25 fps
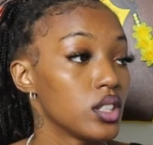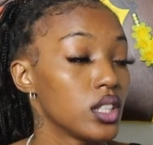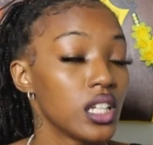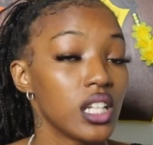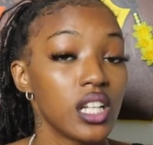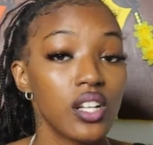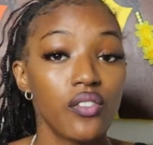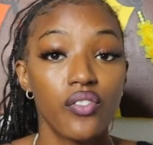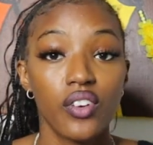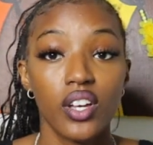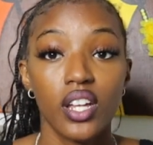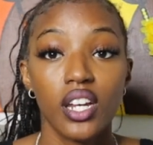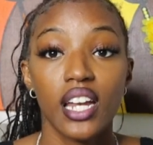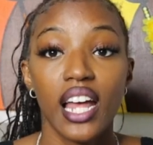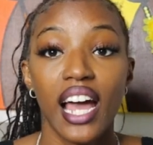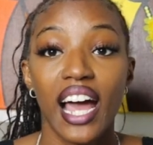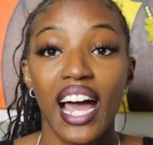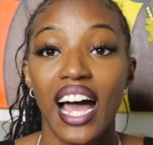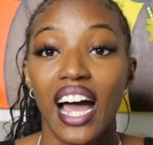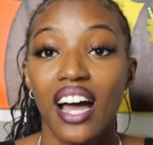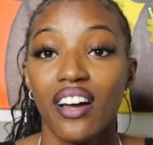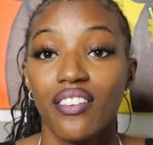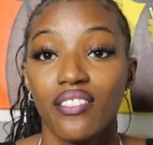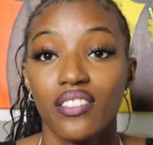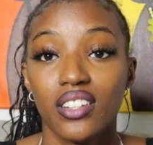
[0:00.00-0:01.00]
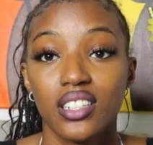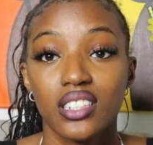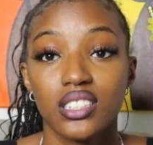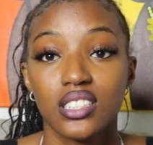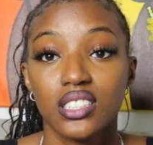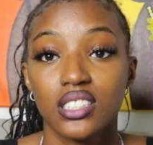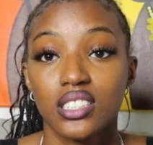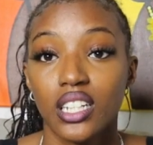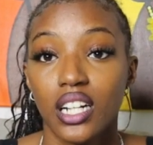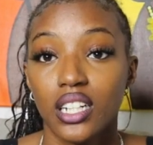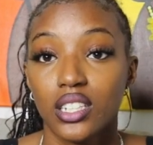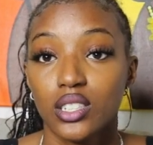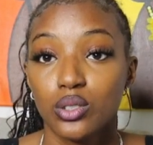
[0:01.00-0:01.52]
even having
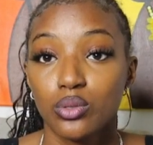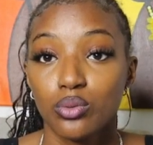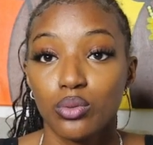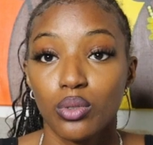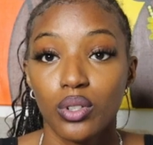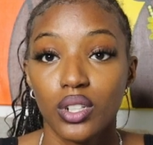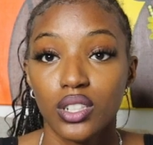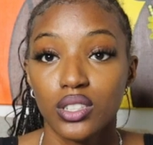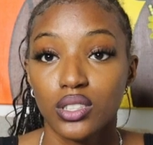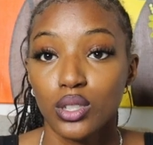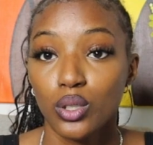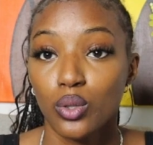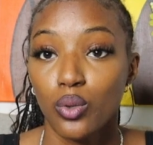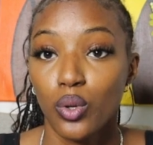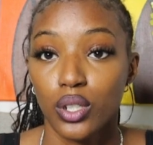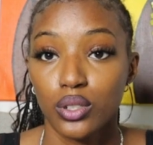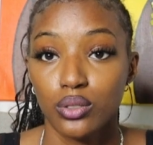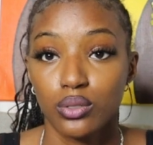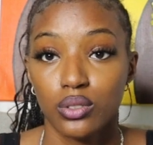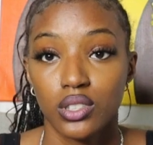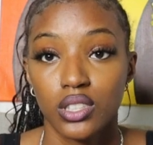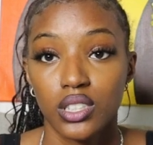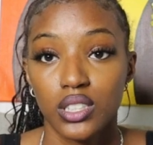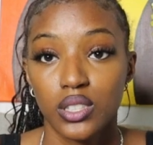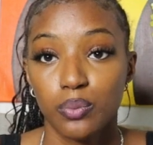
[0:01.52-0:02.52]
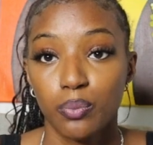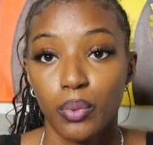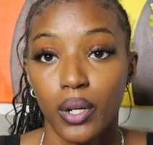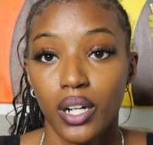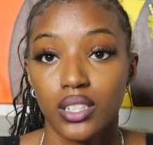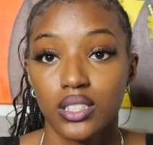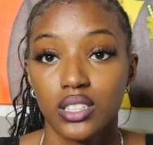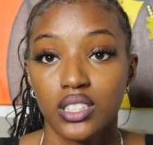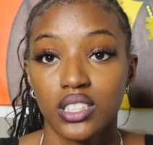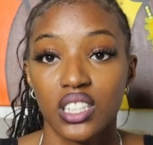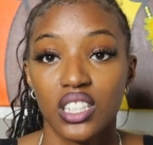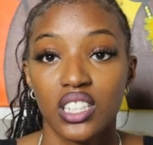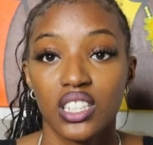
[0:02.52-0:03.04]
sexual intercourse with this
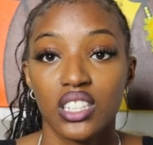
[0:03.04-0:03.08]
person,